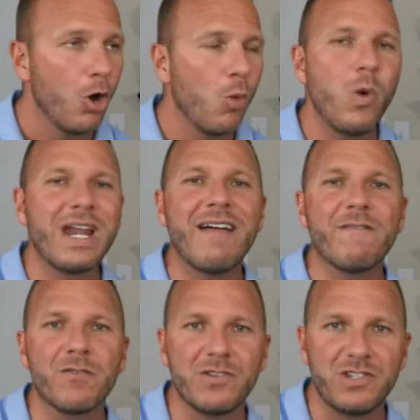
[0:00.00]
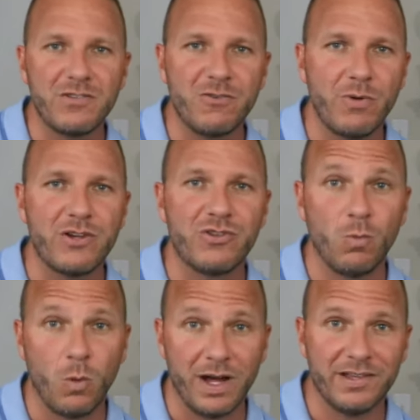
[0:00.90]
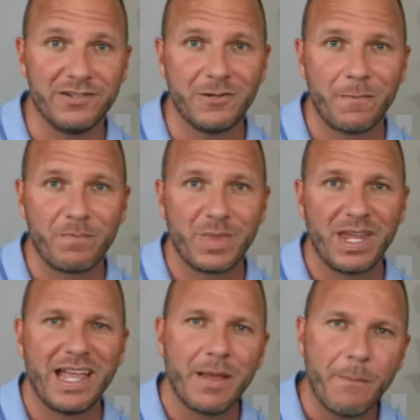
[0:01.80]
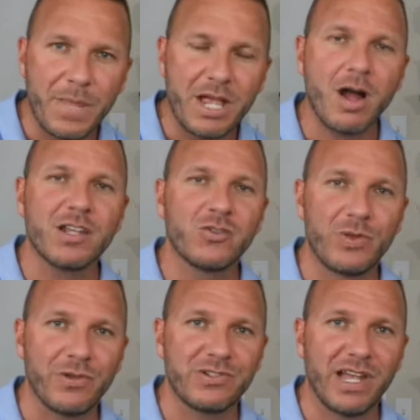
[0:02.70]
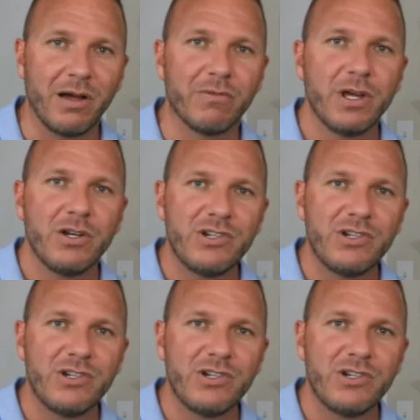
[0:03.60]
Whatever the situation was, be honest with yourself.